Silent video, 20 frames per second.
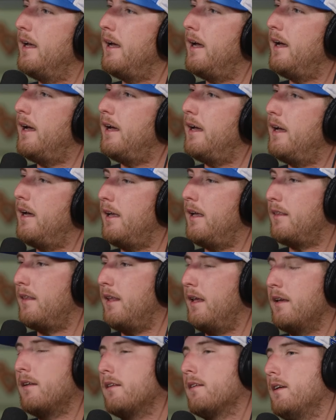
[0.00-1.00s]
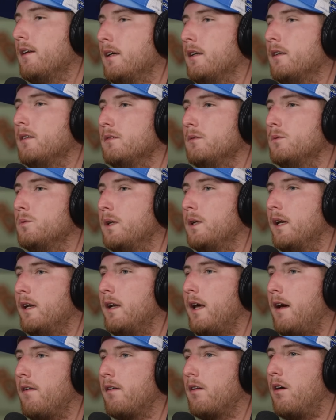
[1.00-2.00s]
I think that we need
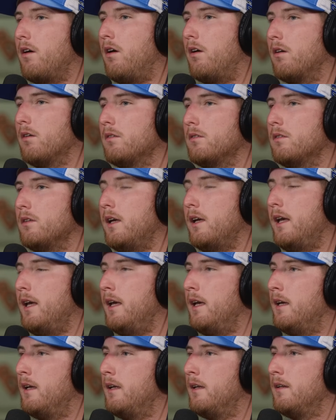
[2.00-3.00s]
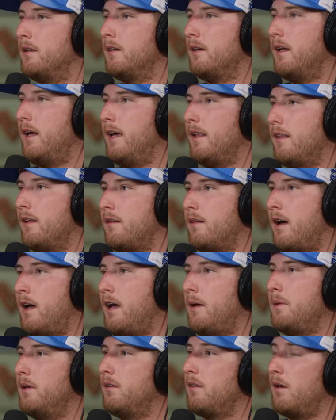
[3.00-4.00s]
to have a talk. And at the
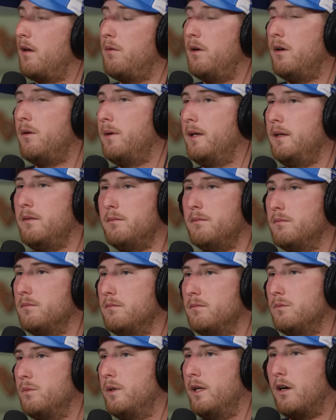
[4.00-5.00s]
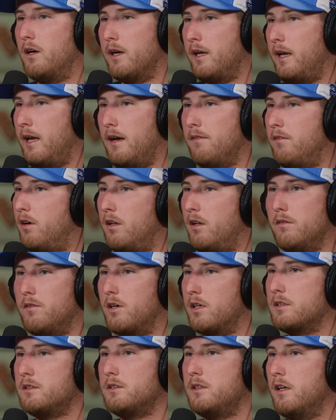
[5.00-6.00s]
time, he's like, well, we already have all of
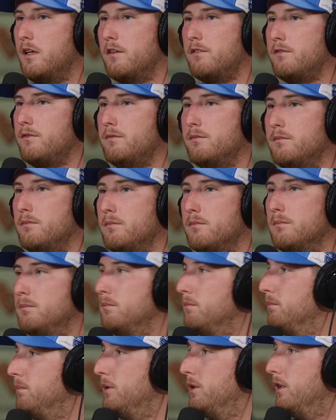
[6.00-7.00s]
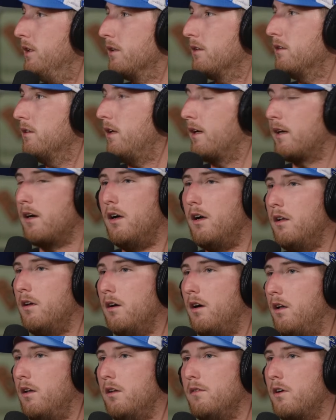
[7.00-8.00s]
our stuff booked. Like
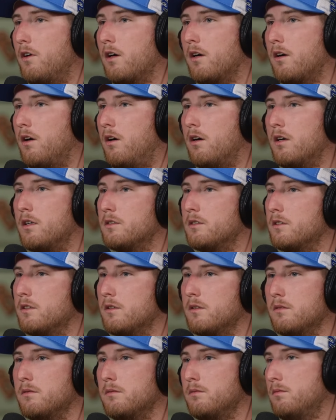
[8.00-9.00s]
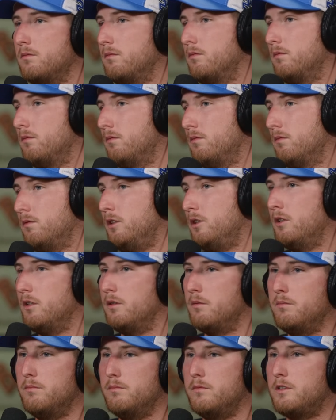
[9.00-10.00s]
all of our cars are, you
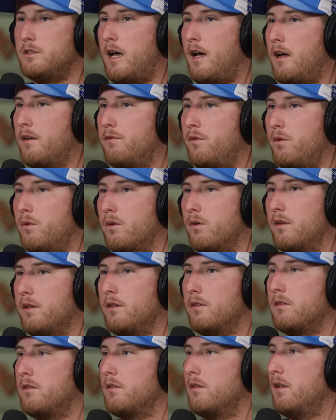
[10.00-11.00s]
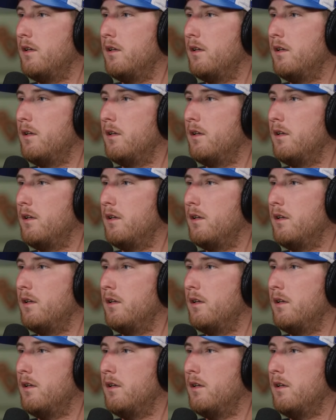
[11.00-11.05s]
know, signed for this.